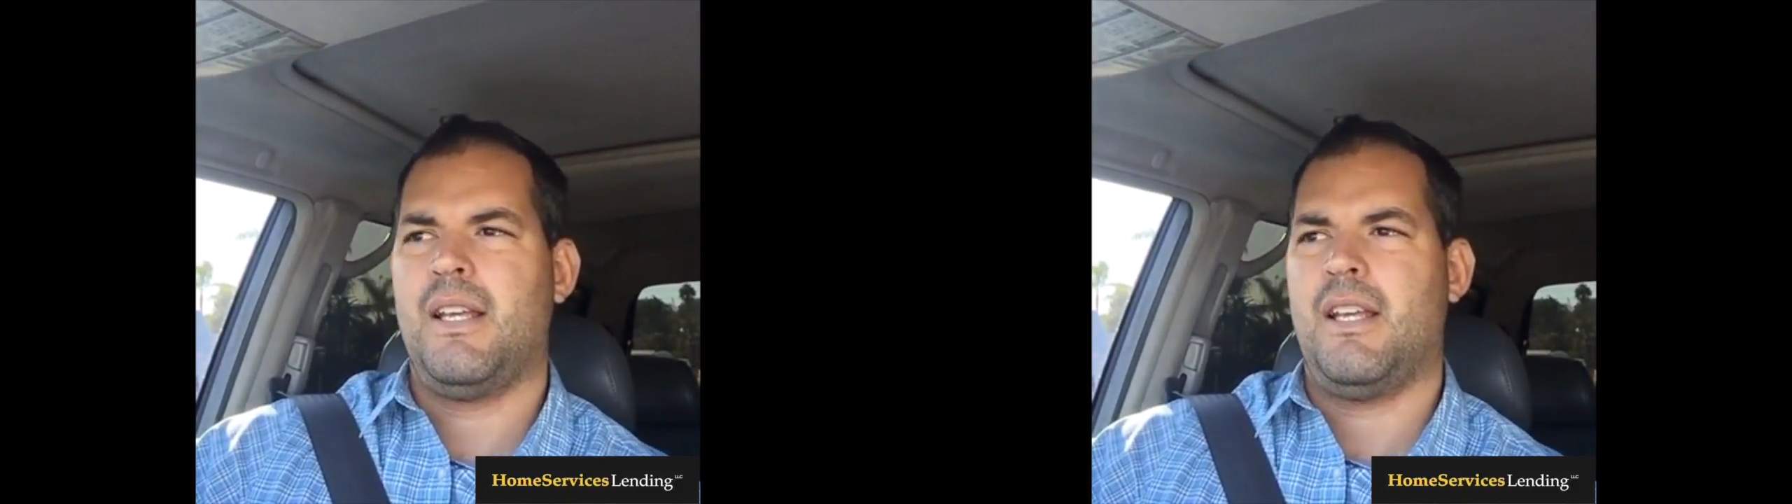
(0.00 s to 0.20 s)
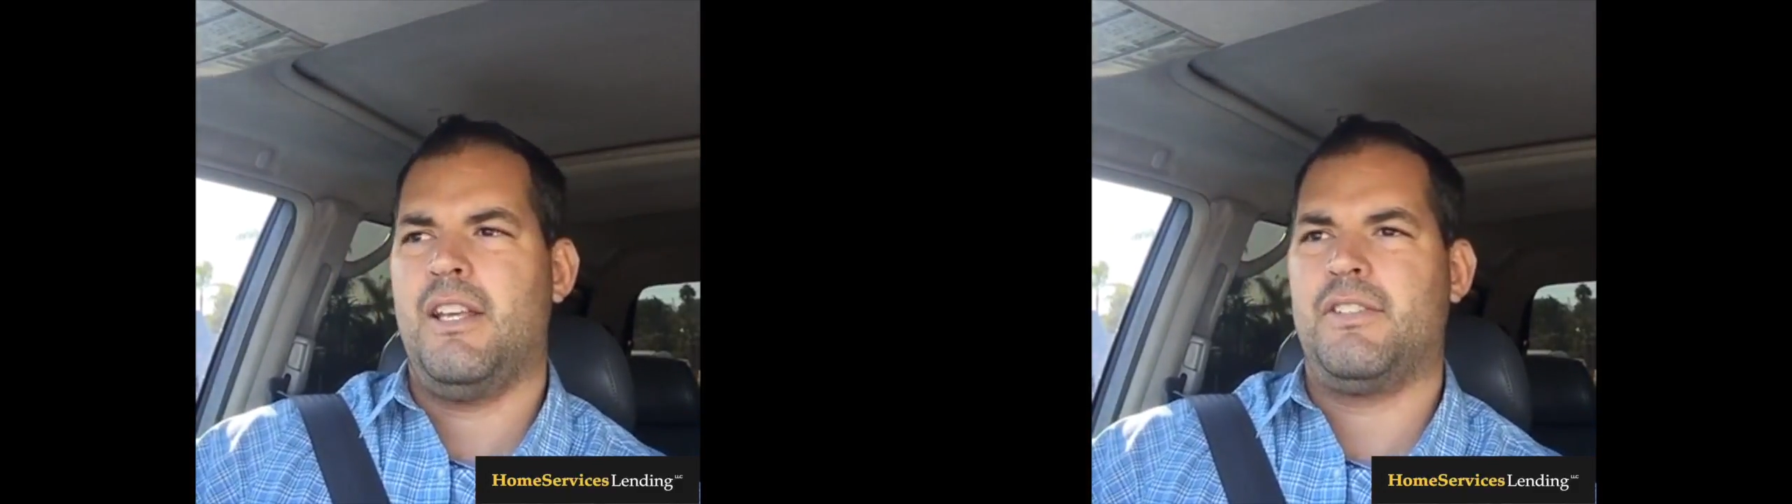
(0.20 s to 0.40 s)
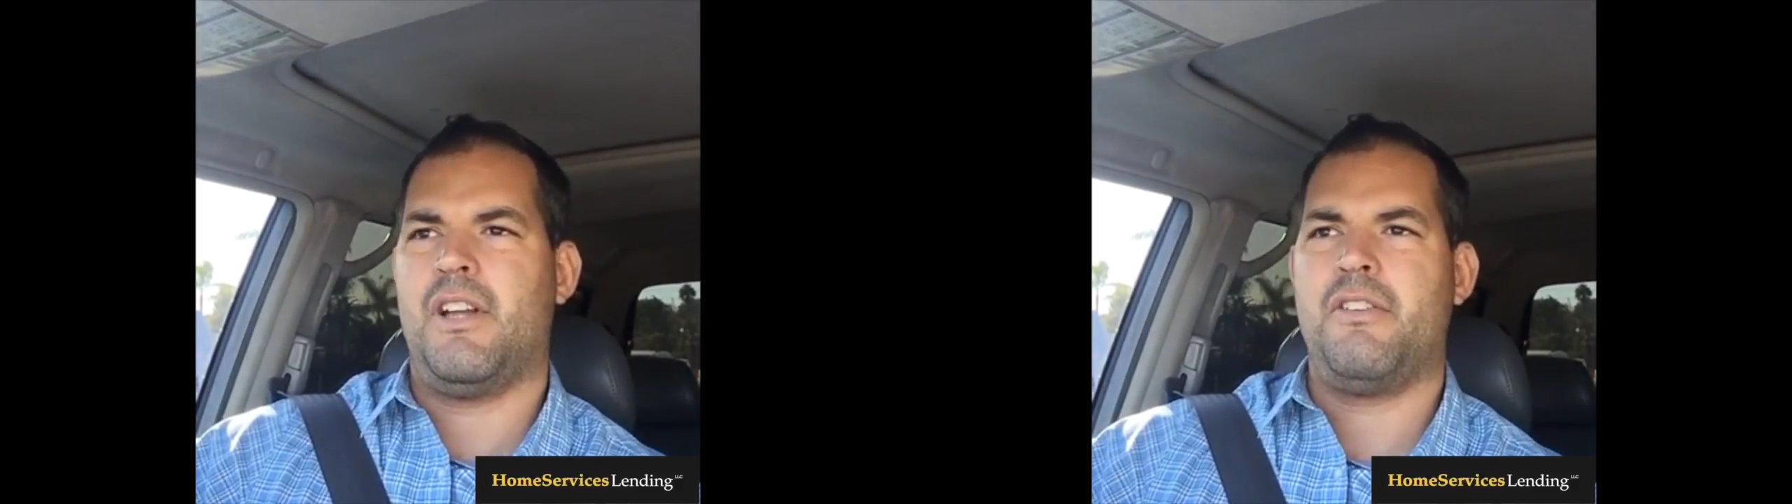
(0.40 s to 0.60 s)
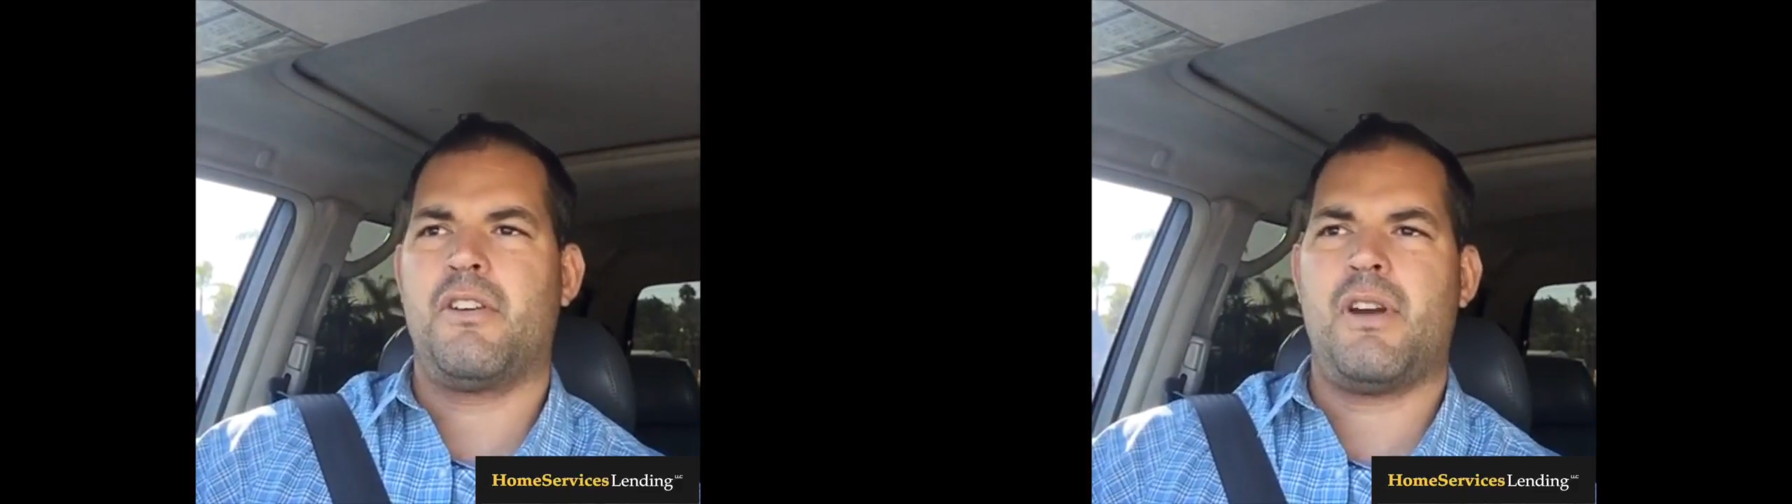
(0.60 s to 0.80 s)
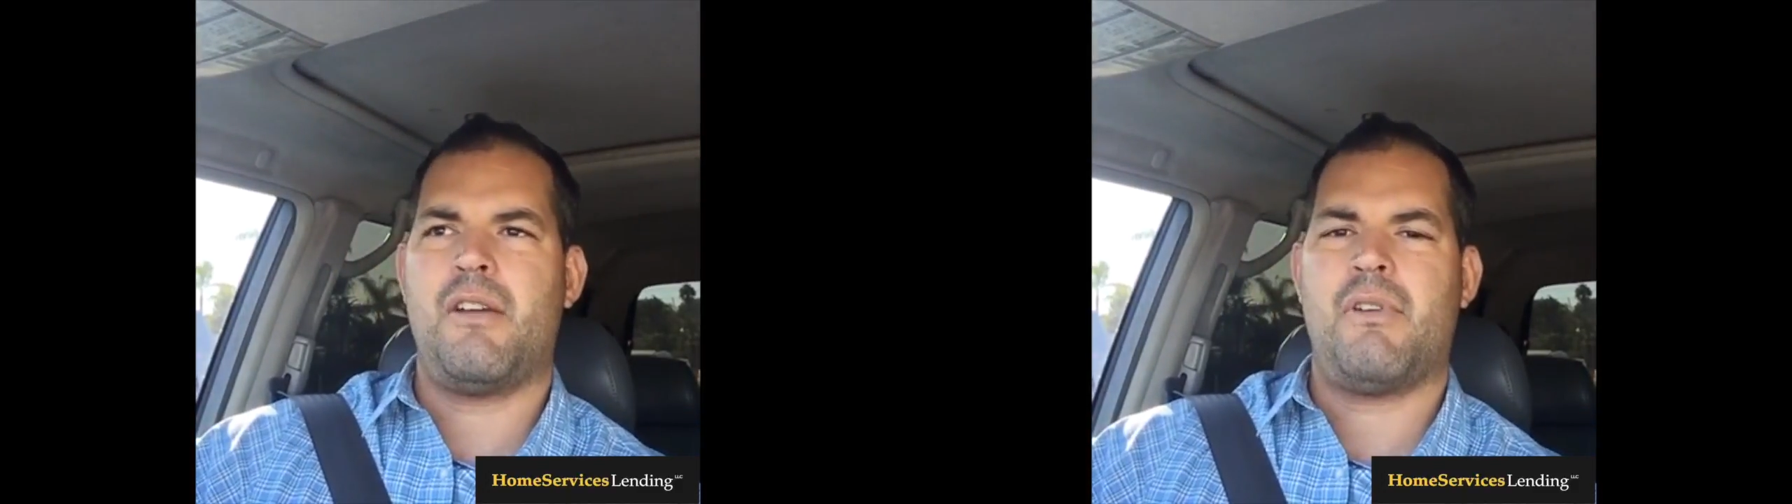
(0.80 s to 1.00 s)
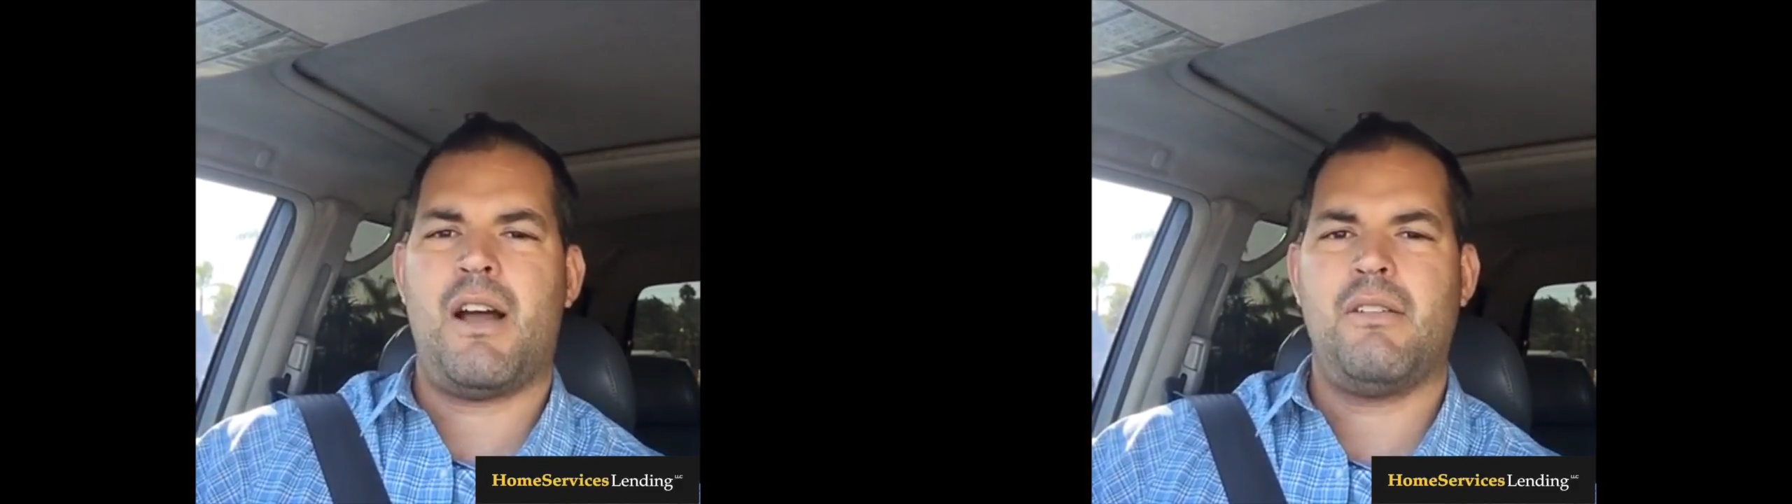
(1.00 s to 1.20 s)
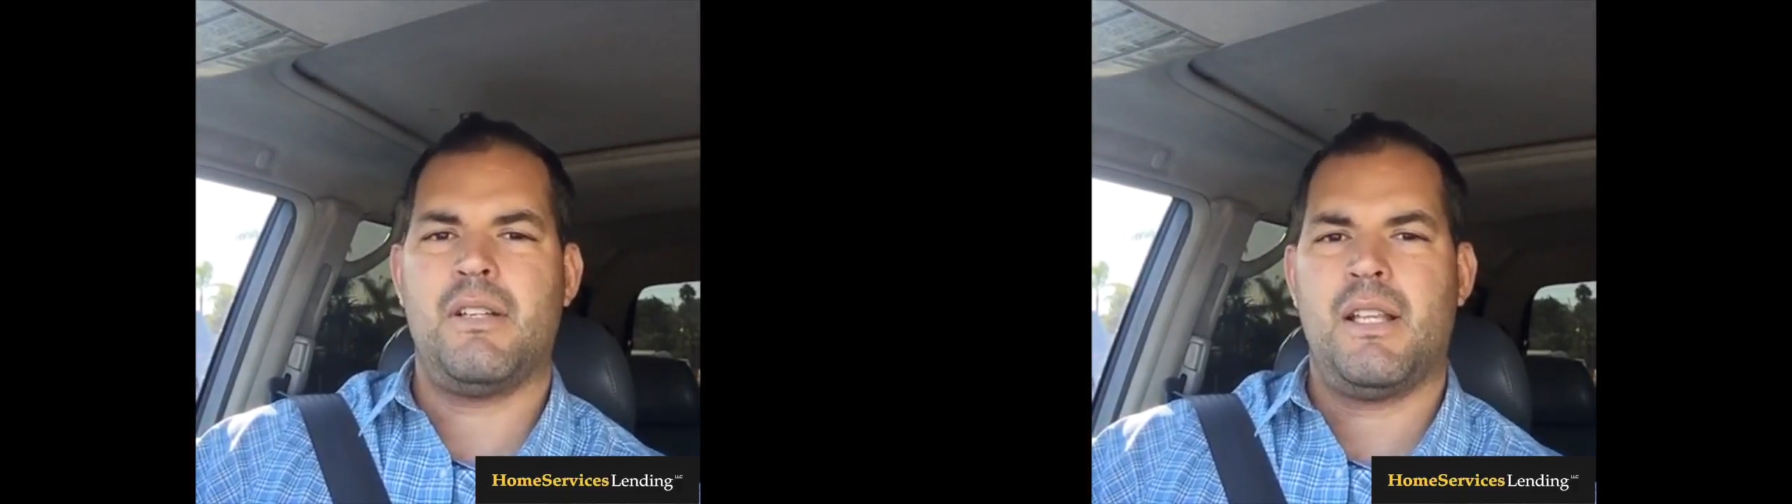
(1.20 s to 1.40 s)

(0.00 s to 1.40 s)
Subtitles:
is another great route.